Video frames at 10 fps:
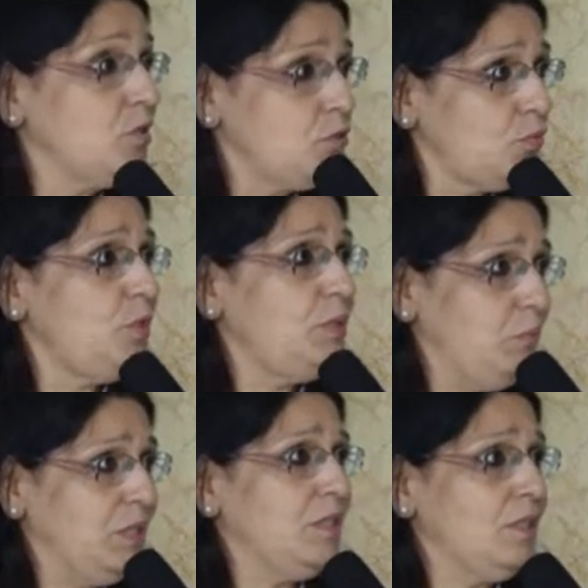You you know so we
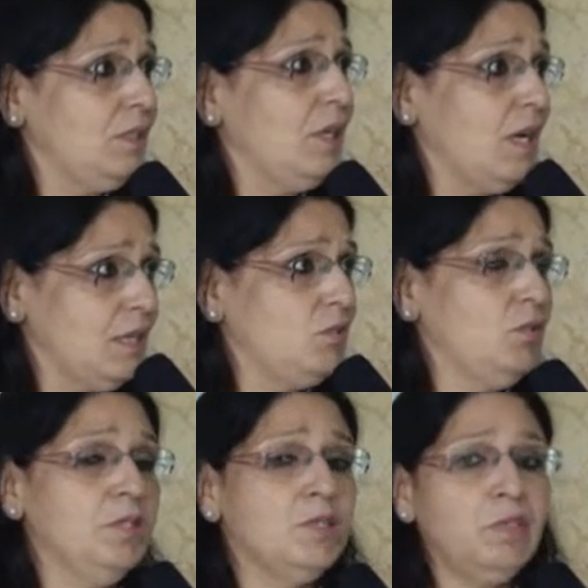basically as
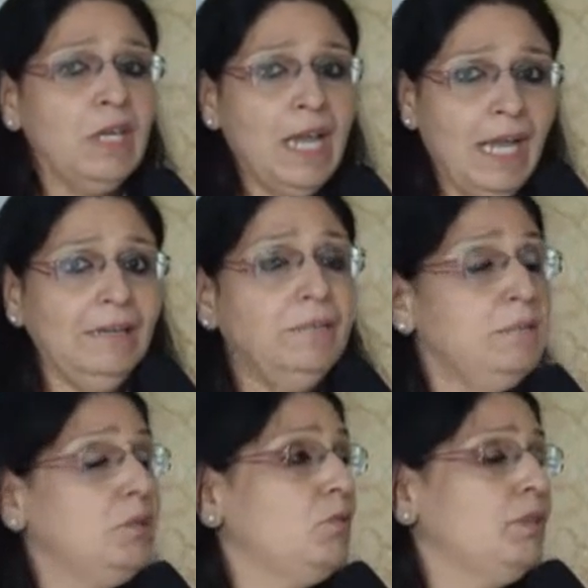lawyers we help
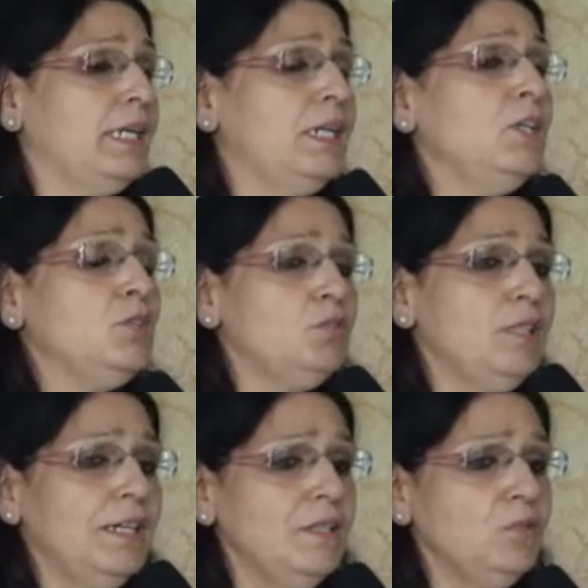them in all that so
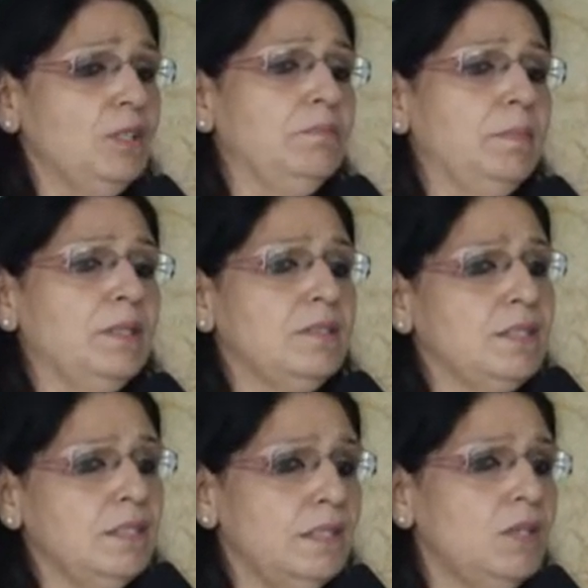that is one part
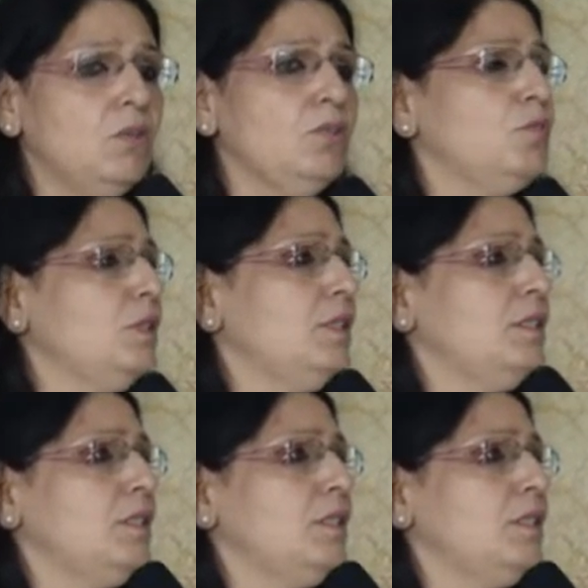secondly also as i